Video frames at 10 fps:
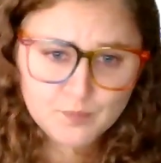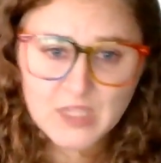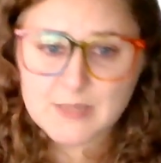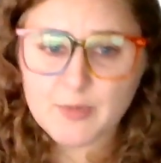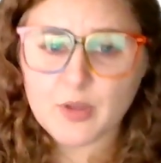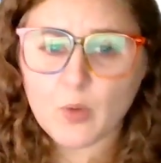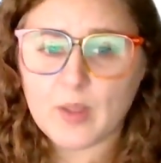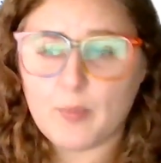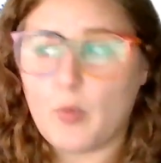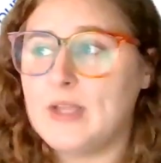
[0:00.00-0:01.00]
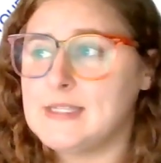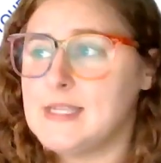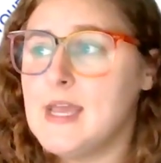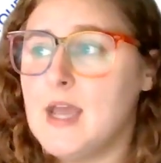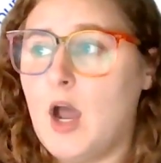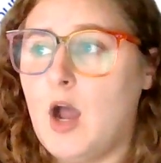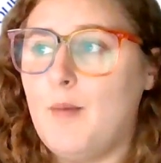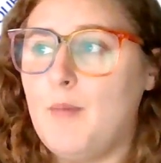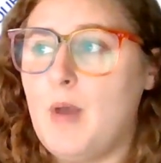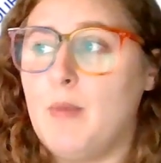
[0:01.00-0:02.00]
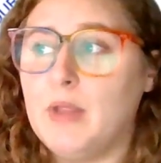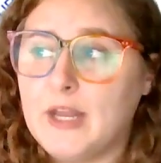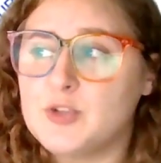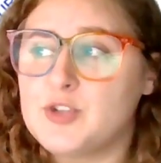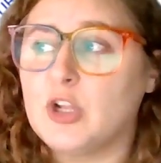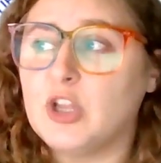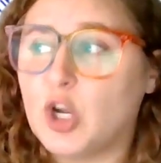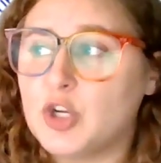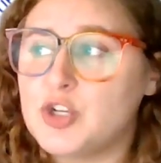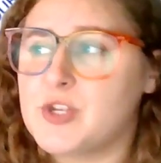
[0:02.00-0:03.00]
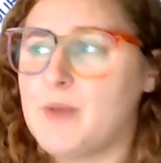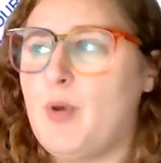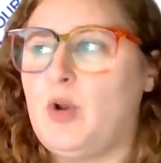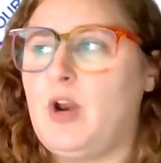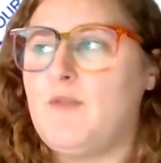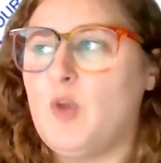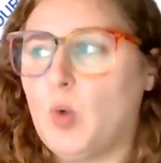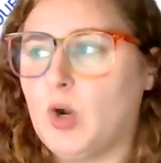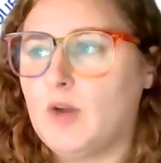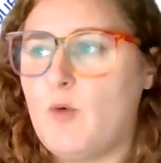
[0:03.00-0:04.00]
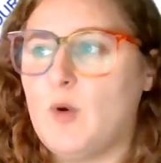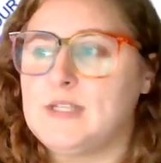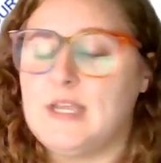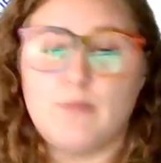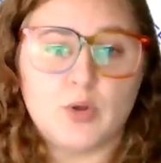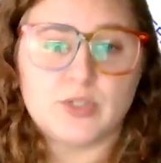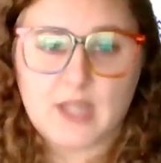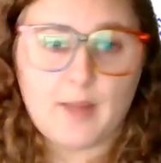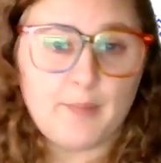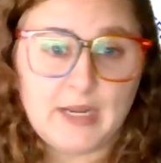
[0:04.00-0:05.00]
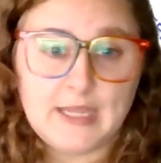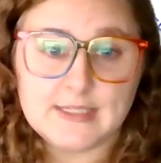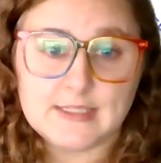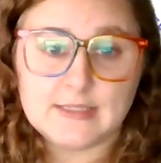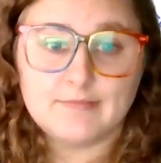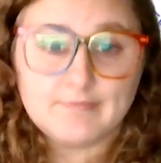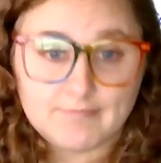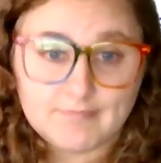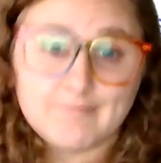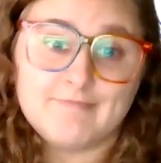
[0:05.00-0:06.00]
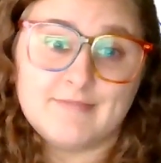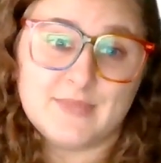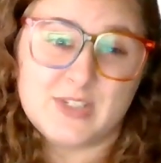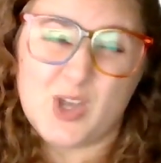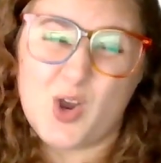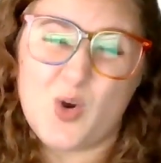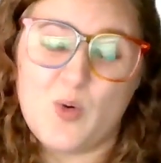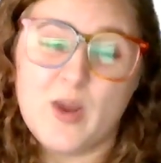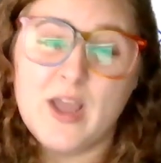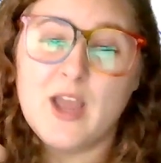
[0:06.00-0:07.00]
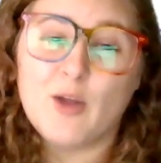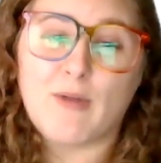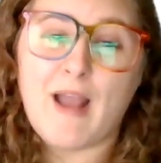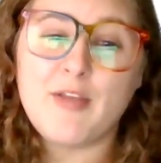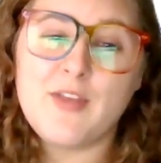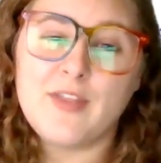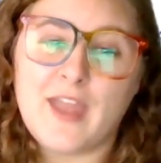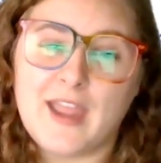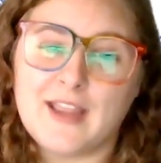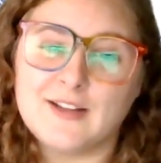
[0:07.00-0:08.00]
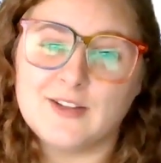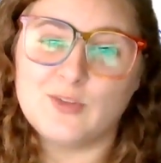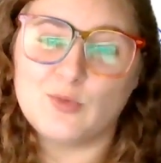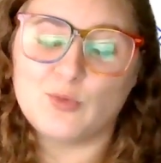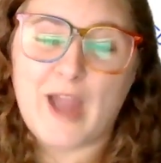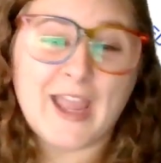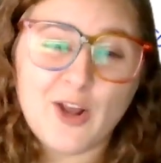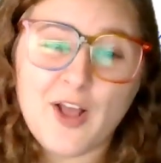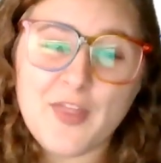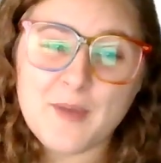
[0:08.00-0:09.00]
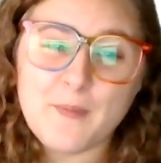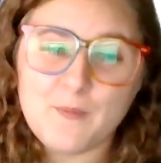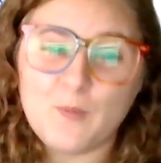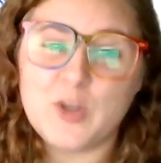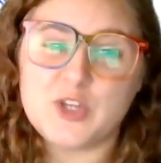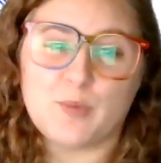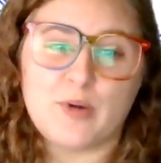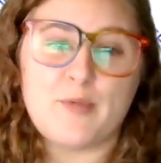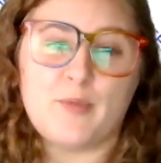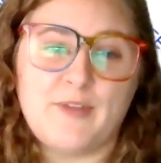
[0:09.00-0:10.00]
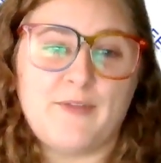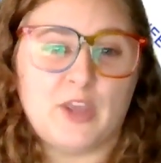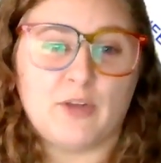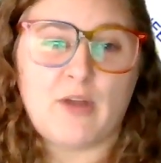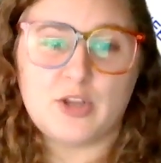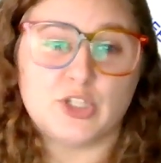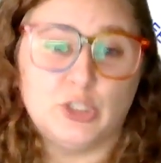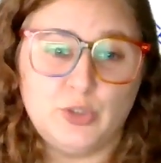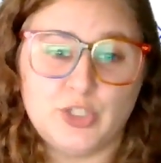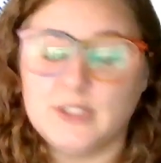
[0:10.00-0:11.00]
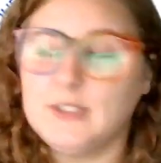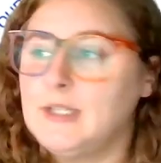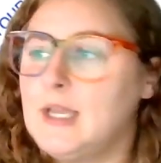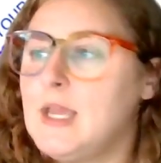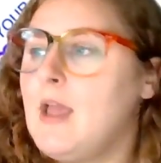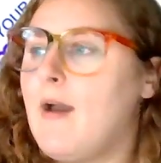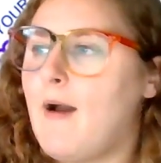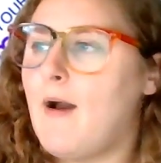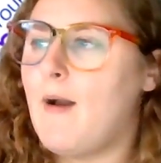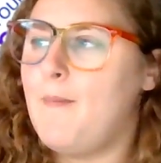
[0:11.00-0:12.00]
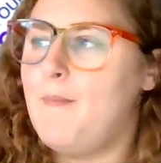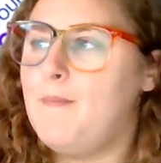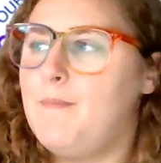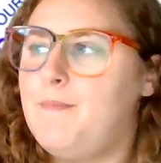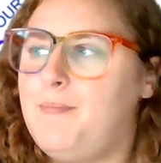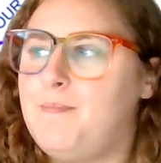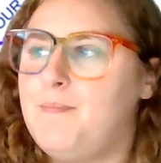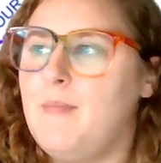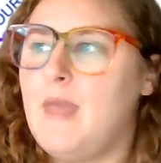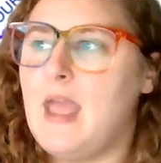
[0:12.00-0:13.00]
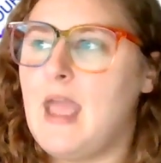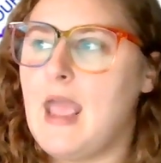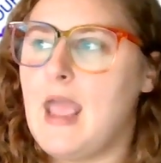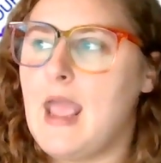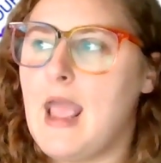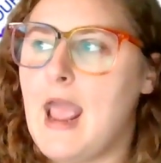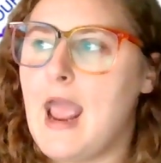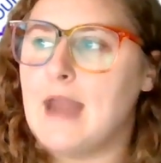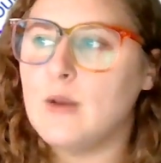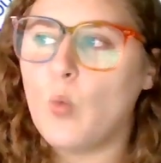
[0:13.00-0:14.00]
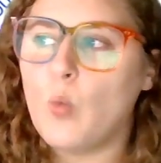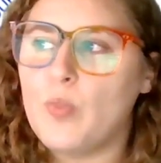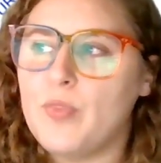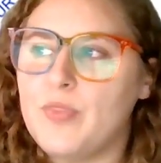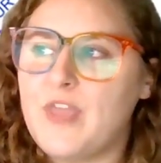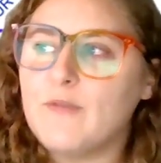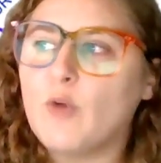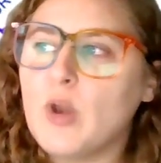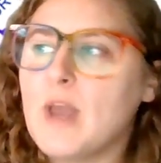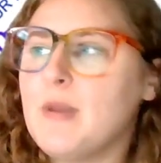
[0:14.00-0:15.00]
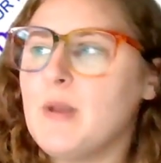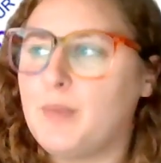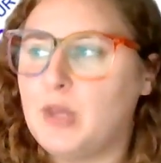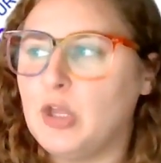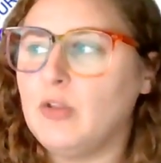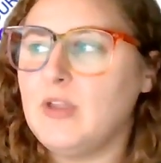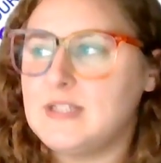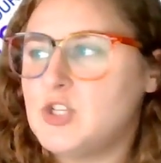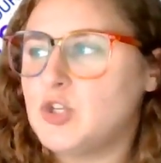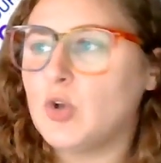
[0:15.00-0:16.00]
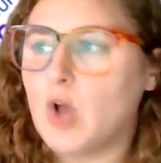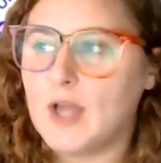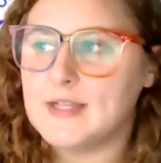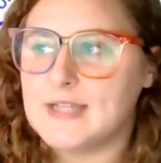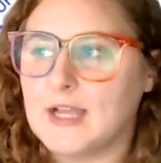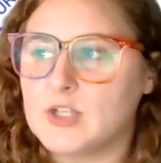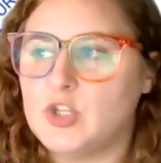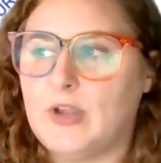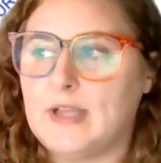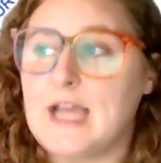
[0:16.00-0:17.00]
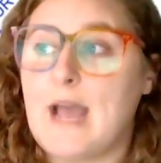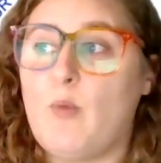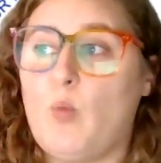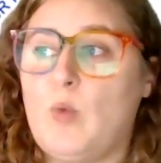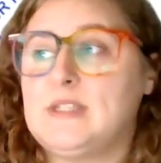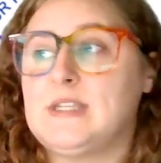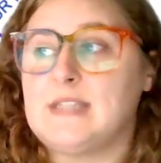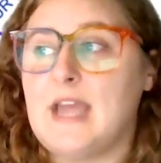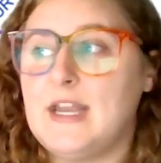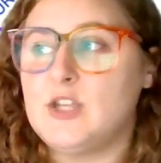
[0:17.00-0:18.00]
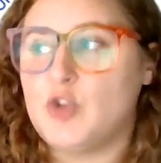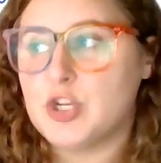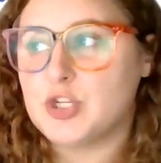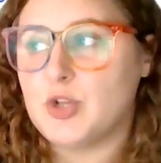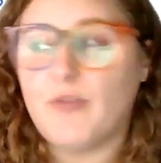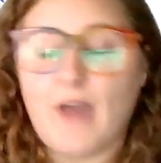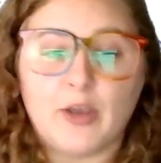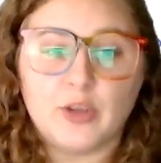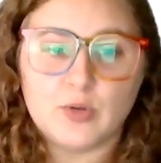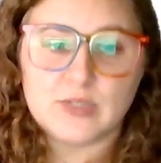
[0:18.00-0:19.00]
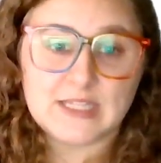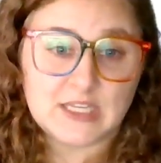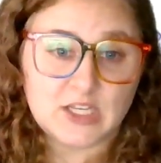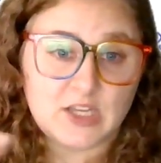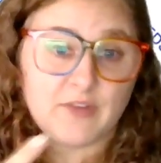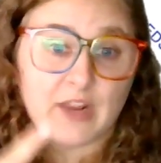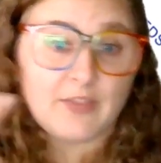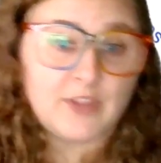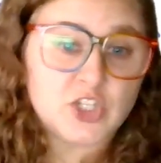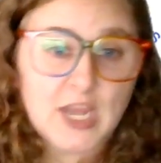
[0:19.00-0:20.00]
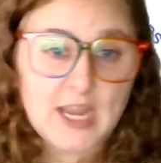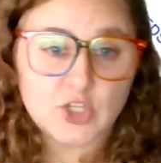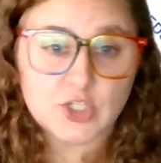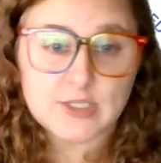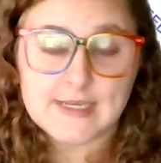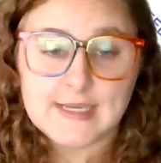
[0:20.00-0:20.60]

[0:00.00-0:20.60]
some of the quick points um, millennials are the largest component of the workforce in most companies. So rather than like ragging on them, we should probably figure out a solution. Um, and they've grown up in a purely digital context during a time when society's traditional values had significantly changed.